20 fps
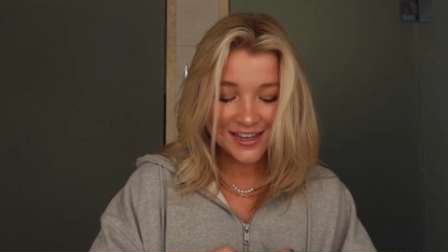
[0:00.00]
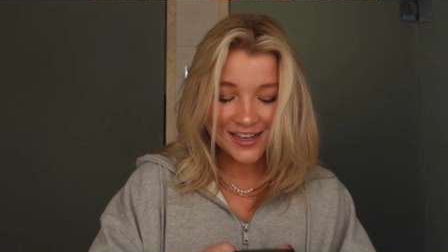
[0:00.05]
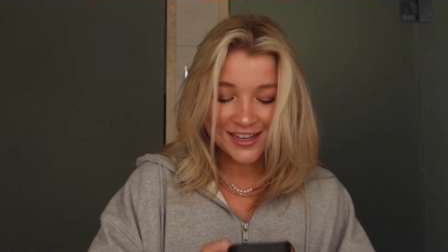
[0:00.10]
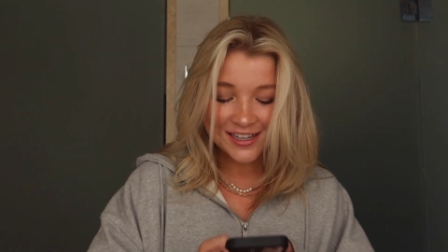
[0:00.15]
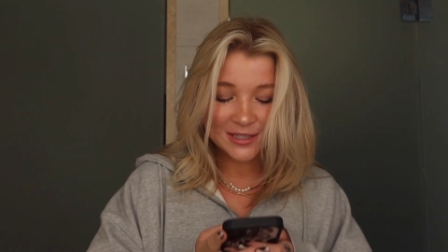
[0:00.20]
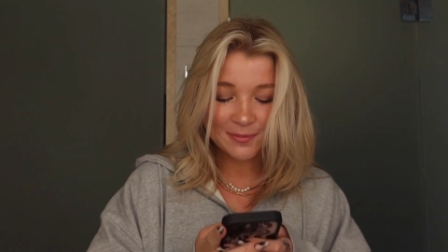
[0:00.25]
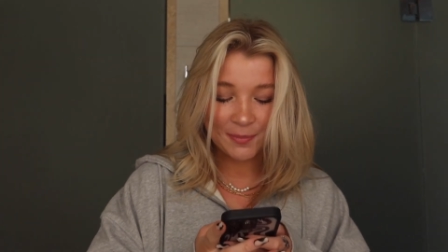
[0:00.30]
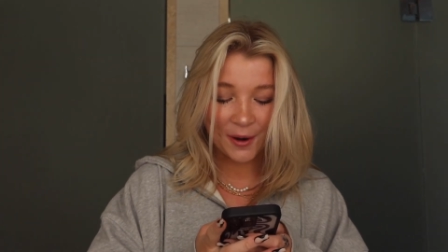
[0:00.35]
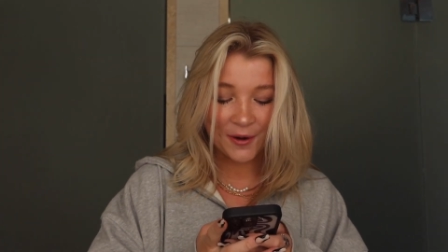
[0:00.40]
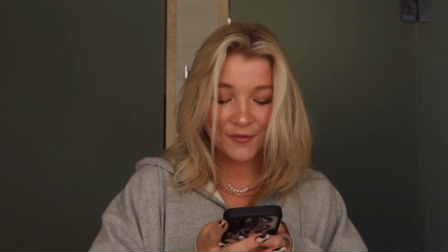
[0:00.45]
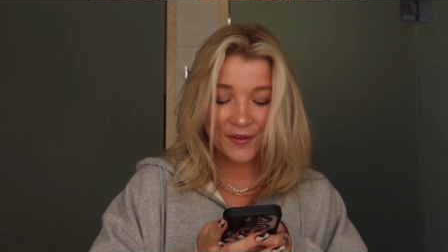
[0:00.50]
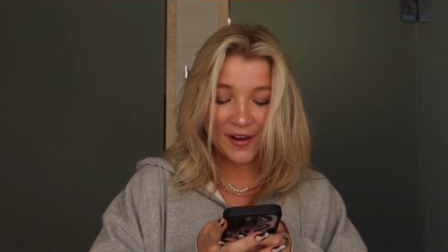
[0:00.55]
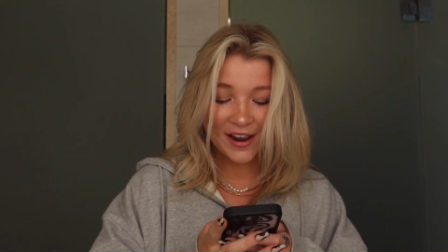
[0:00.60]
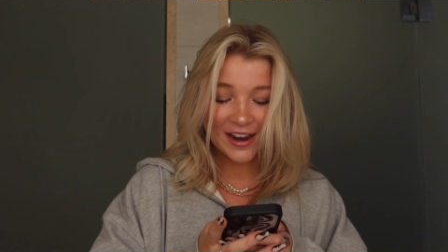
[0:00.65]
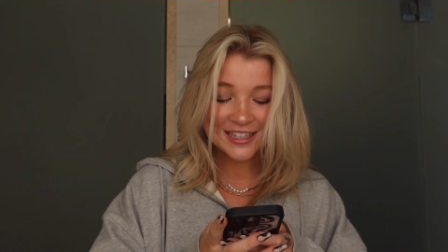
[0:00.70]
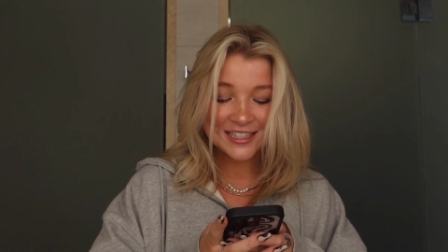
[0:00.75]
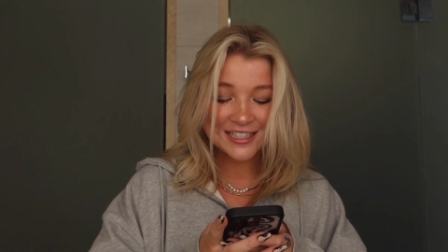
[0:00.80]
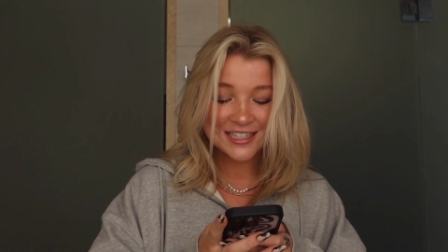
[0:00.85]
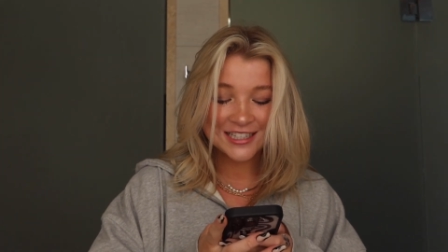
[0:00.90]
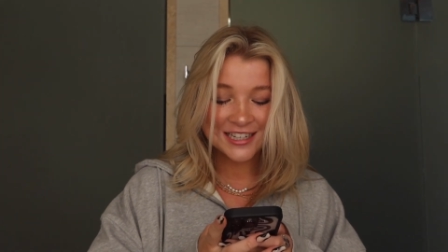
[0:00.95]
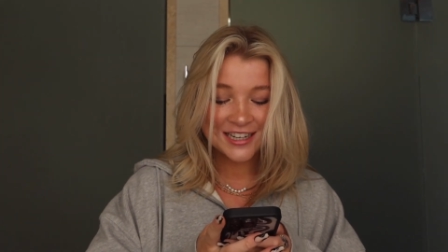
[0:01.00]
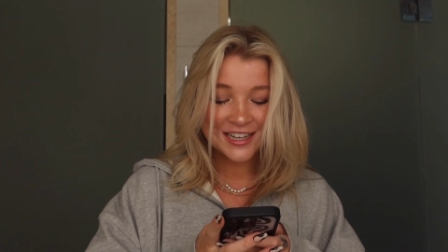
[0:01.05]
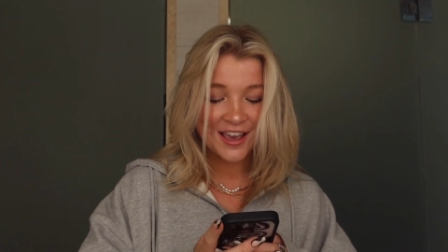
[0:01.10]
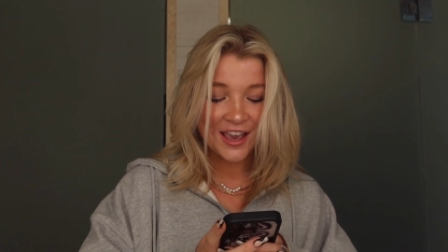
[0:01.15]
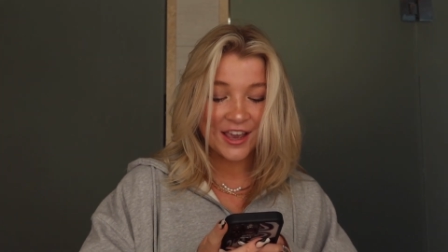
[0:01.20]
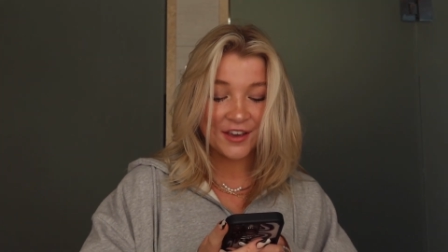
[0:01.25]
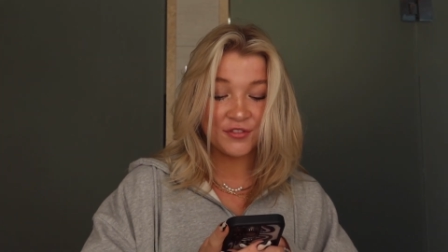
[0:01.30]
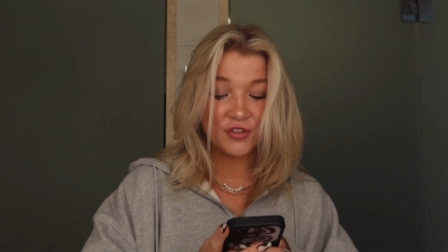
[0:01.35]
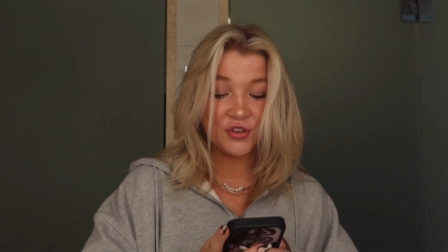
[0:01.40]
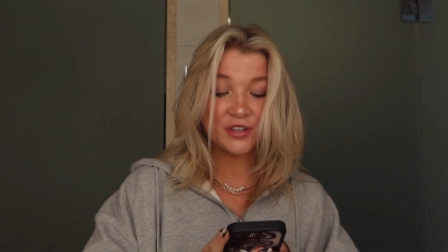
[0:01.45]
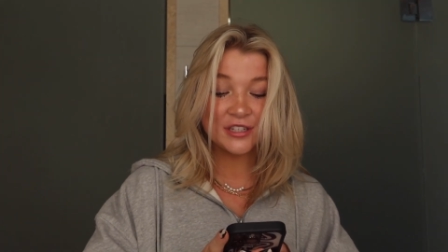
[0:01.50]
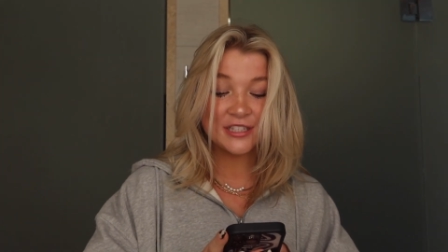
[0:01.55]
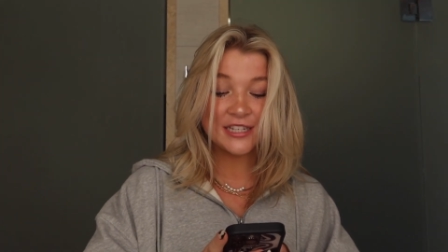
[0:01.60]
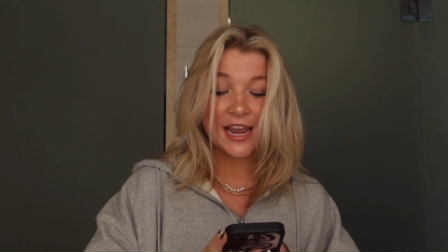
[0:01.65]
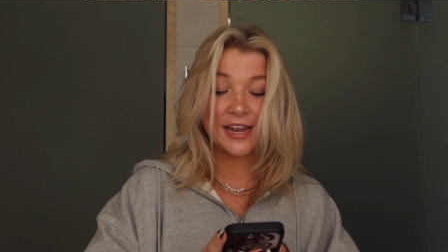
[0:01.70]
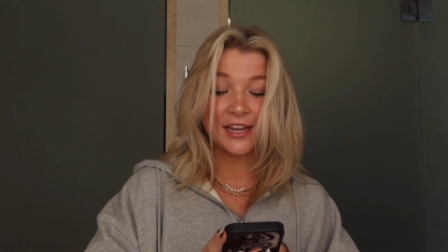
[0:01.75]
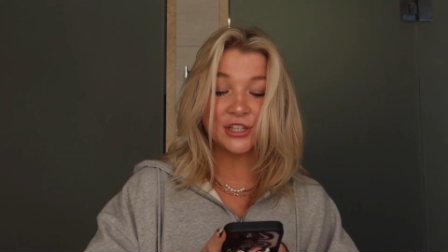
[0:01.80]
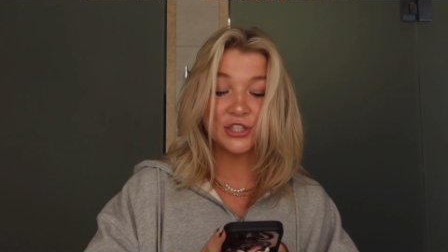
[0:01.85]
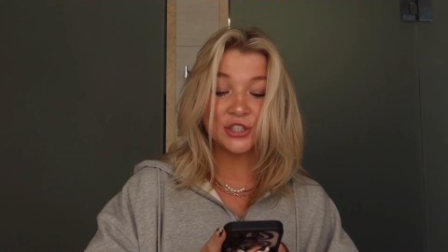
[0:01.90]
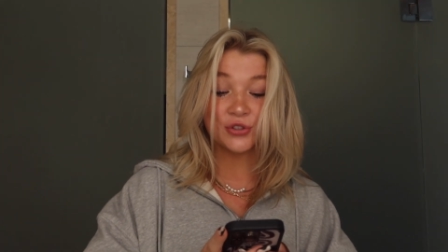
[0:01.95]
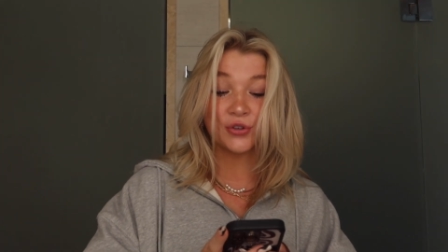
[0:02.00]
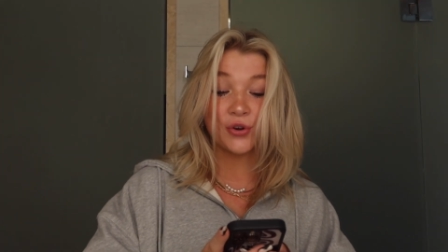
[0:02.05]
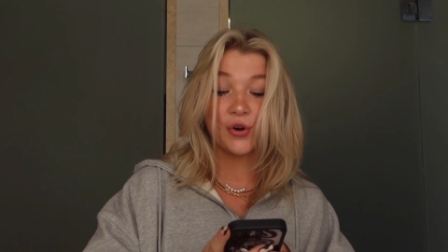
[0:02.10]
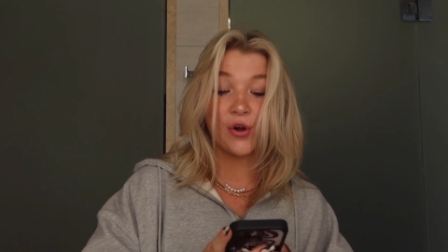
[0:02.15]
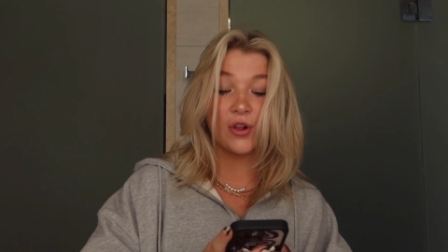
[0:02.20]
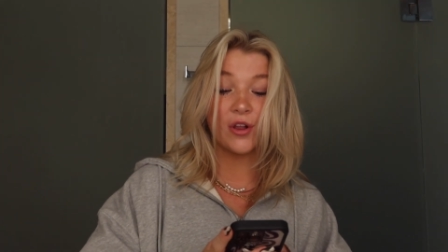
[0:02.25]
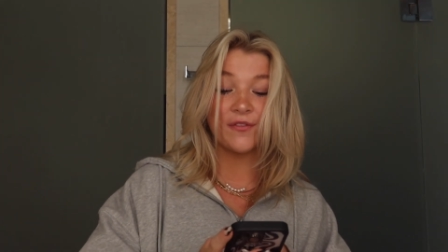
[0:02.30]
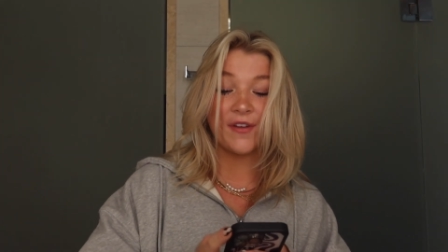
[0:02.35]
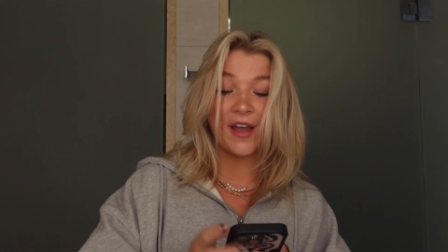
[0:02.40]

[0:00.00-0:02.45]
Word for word: It's perfect. If you could take control